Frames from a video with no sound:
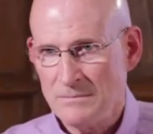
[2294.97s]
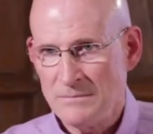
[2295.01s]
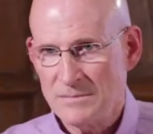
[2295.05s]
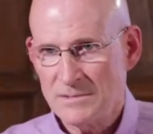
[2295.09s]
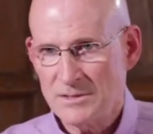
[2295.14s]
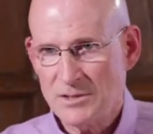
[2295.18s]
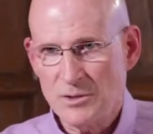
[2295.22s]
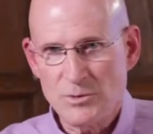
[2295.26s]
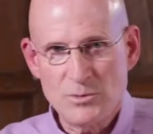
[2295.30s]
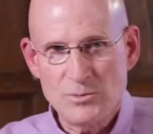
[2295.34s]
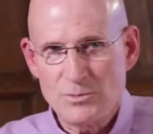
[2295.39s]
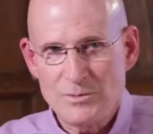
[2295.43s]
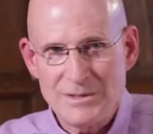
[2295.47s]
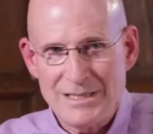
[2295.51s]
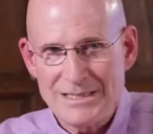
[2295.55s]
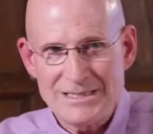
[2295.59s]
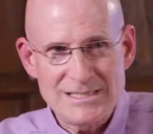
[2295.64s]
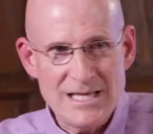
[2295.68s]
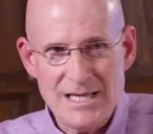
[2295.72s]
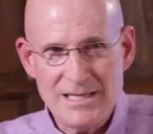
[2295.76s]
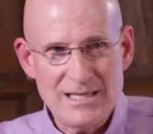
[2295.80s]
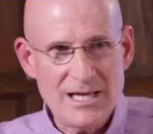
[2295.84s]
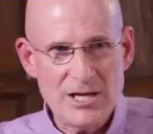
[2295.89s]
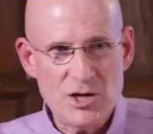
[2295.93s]
So
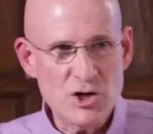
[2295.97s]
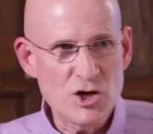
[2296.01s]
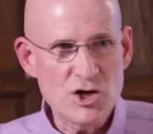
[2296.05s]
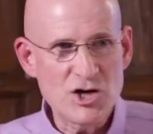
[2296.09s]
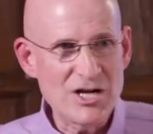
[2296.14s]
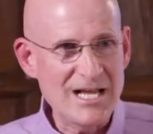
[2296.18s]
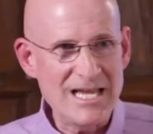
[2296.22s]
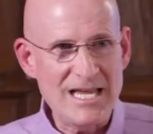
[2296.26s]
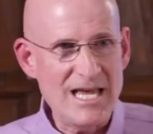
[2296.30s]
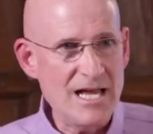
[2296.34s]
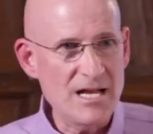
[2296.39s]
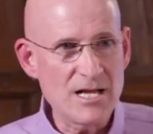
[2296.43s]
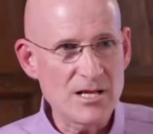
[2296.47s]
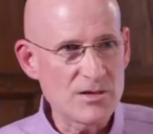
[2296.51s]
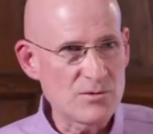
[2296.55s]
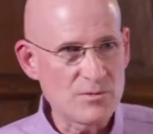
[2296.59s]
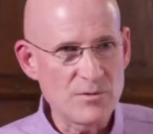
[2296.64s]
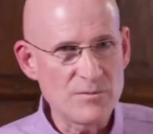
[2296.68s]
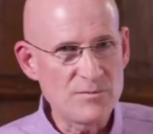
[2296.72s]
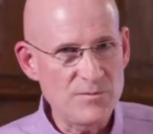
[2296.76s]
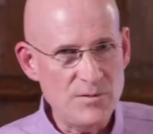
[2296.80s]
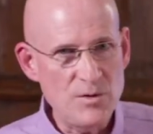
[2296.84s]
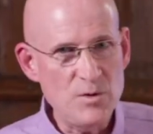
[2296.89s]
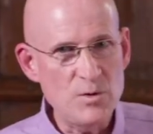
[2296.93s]
it's not like you're going to get it
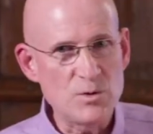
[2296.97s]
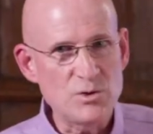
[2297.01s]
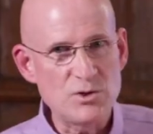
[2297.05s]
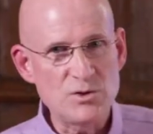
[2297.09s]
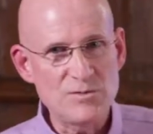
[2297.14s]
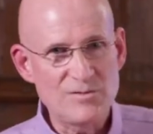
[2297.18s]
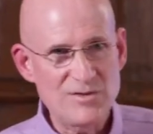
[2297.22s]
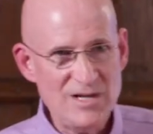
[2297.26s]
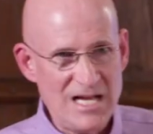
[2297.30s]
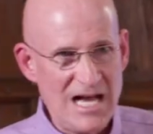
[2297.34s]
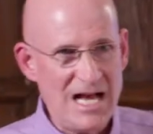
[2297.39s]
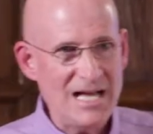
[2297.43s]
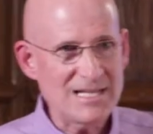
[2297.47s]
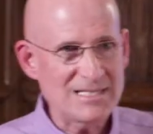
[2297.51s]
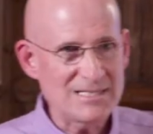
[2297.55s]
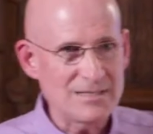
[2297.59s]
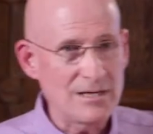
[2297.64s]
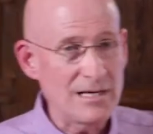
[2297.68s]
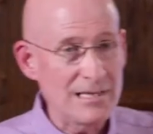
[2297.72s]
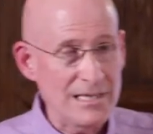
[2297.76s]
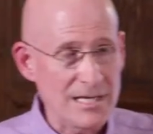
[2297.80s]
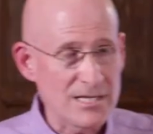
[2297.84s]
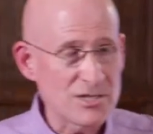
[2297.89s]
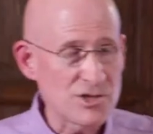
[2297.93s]
through food. You've got,
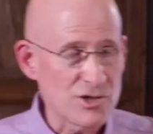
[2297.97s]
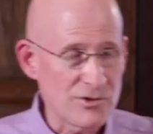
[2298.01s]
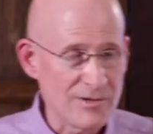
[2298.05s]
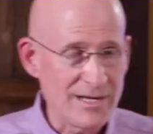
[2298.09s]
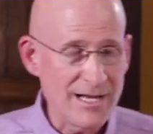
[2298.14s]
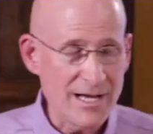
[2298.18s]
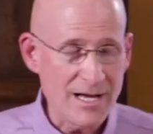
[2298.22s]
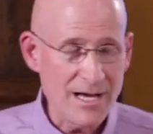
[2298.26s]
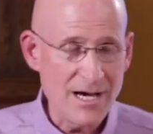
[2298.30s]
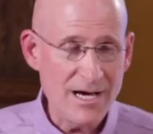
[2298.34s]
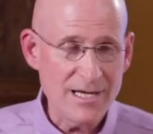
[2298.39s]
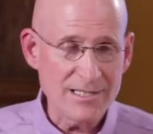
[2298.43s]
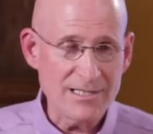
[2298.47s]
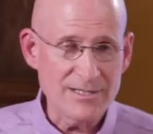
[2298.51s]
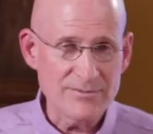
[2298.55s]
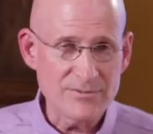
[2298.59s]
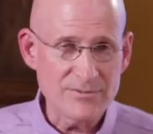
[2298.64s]
unless you're eating cod